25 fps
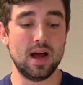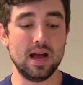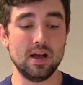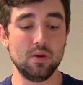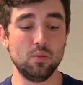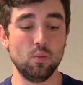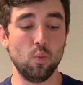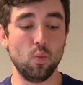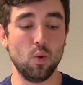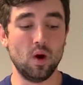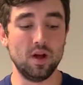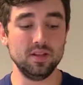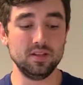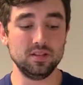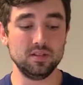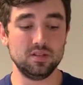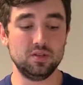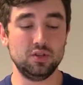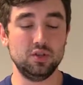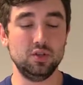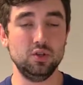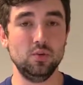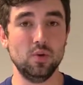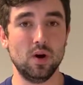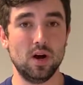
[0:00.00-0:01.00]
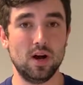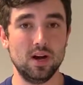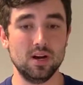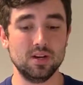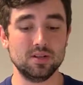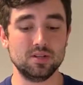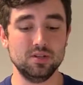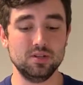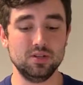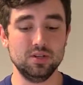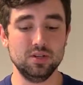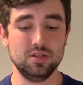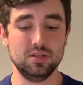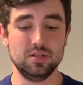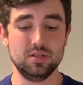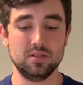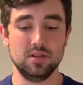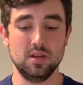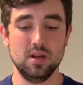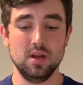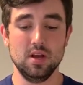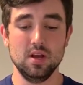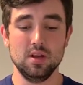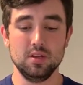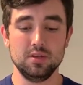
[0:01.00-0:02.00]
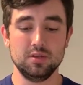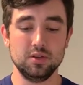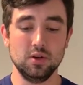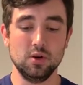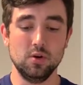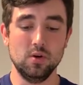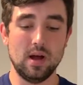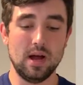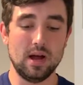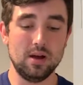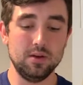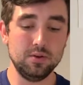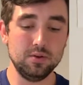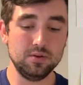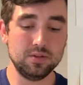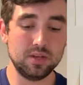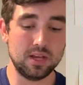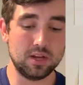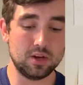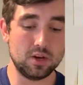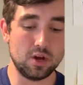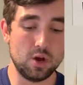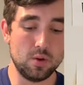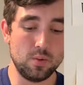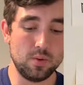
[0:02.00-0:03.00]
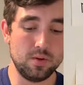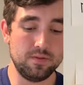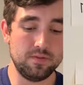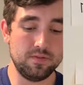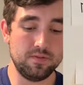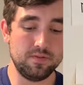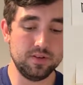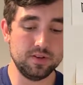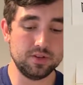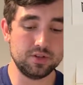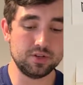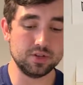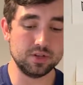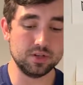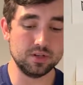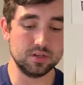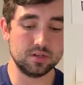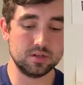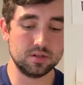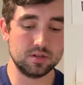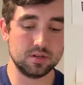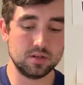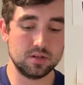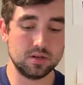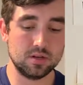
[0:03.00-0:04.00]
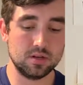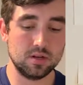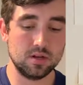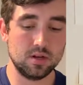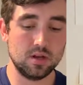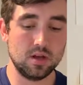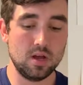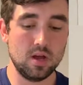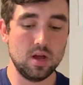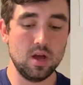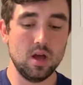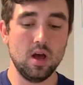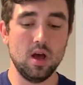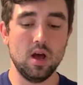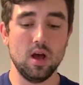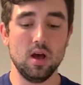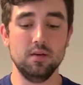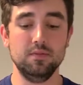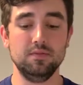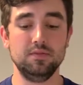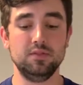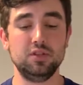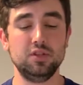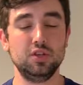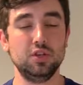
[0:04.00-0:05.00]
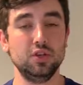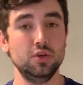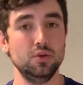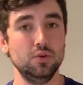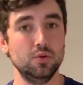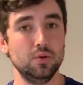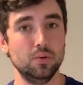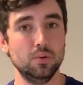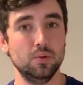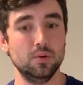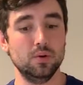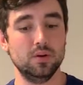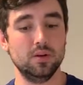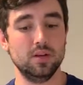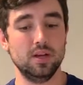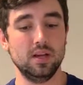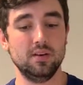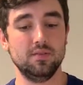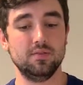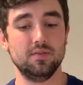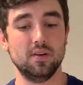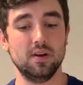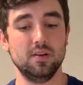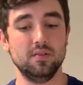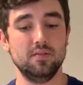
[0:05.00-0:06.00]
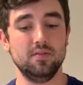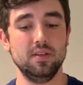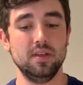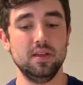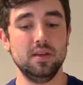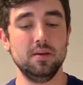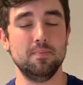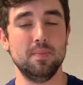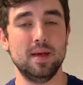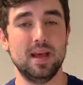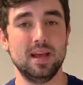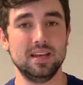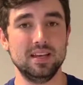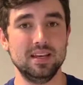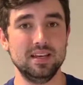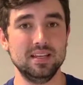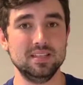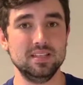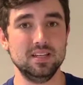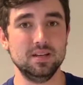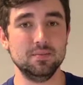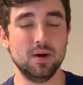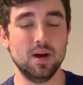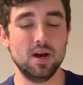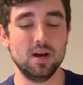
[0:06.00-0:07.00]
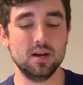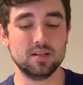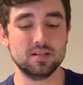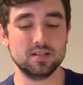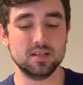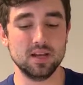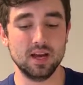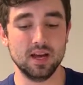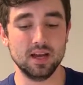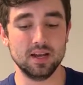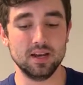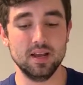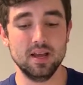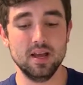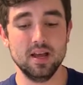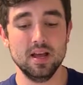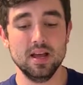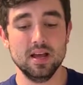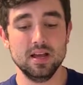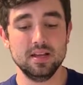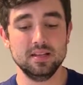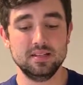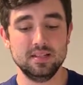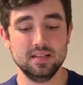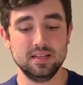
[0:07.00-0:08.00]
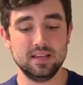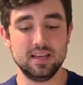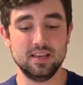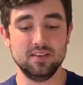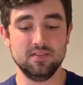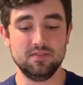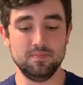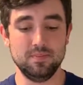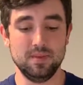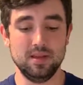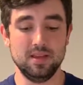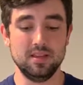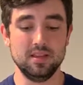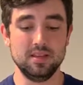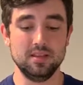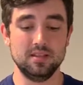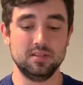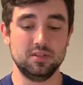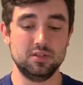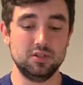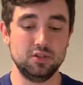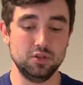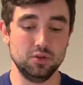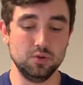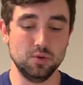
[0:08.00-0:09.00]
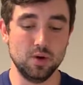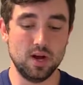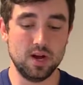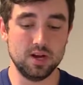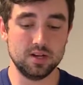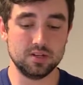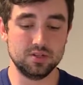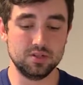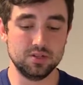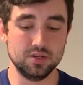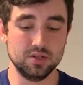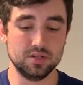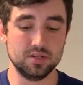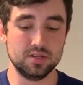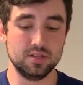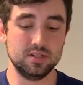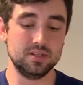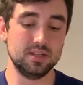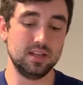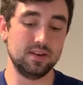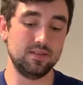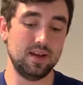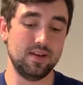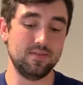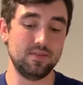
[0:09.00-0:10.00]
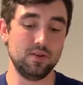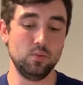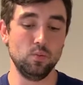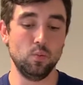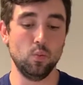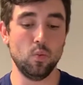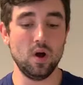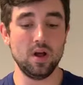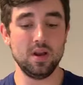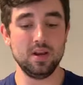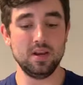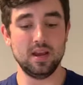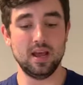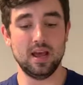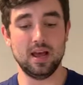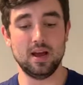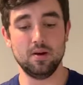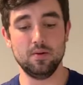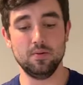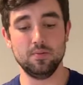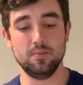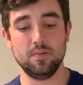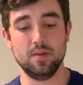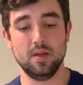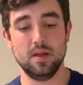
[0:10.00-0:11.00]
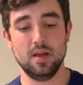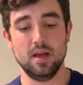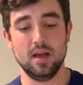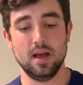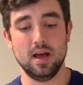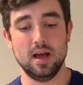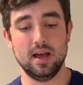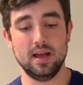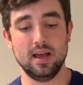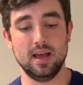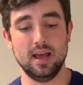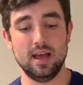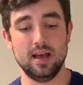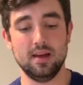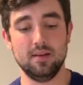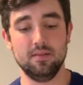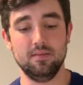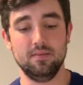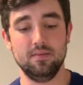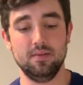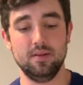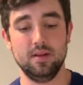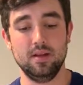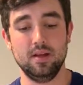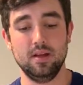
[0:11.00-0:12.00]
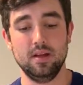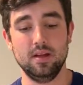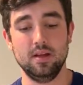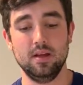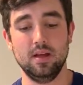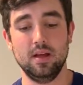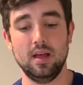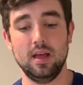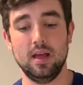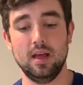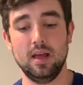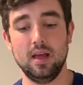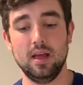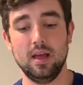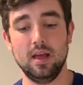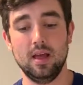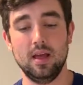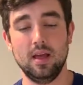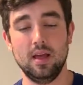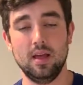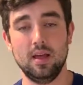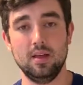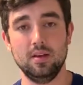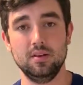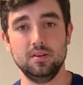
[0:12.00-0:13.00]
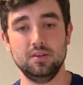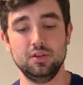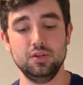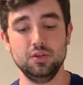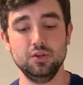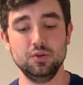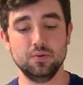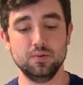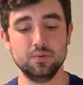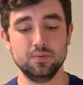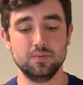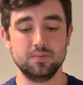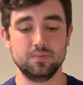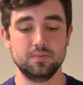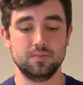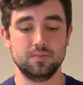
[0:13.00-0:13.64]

I want 2 oxygens, so I'll use a coefficient of 2 in front of the magnesium oxide to give me this 2 oxygens. Instead of having 1 now, I have 2.